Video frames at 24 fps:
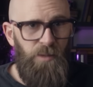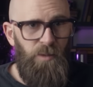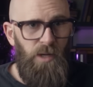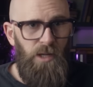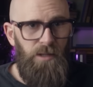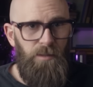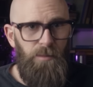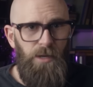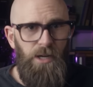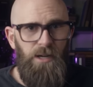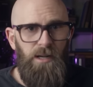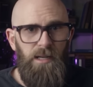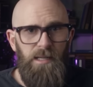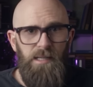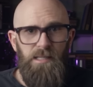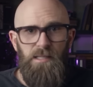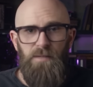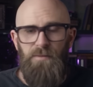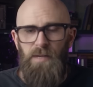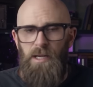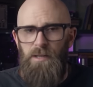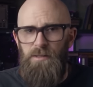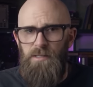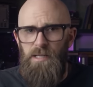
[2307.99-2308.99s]
while the Mona
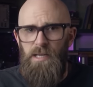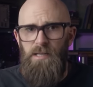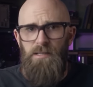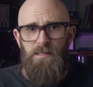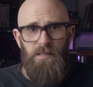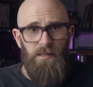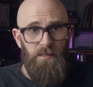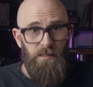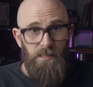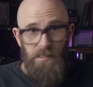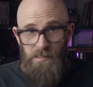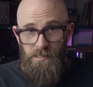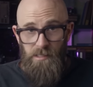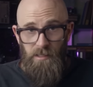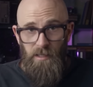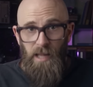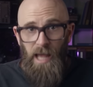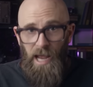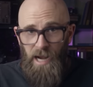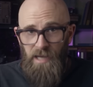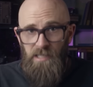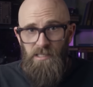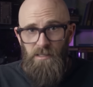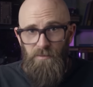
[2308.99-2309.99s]
Lisa Foundation is still
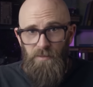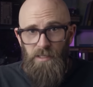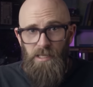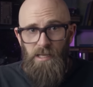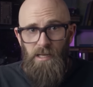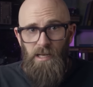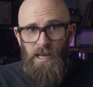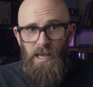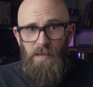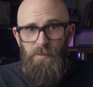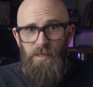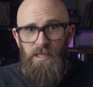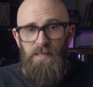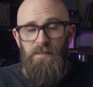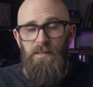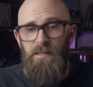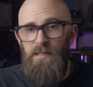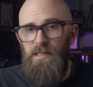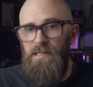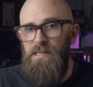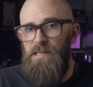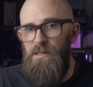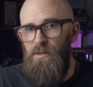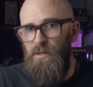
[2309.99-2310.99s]
actively claiming
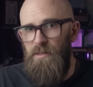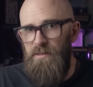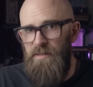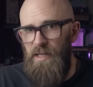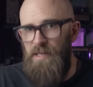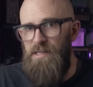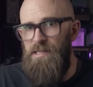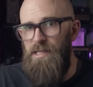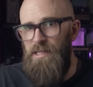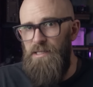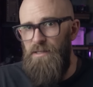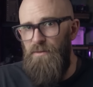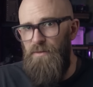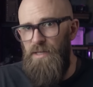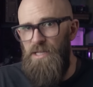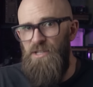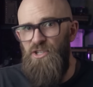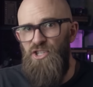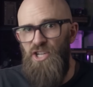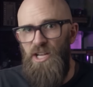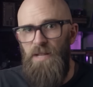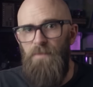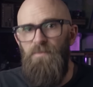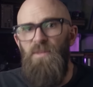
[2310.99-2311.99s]
that it's an authentic Da
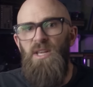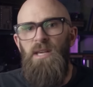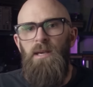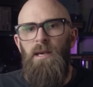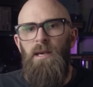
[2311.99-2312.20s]
Vinci.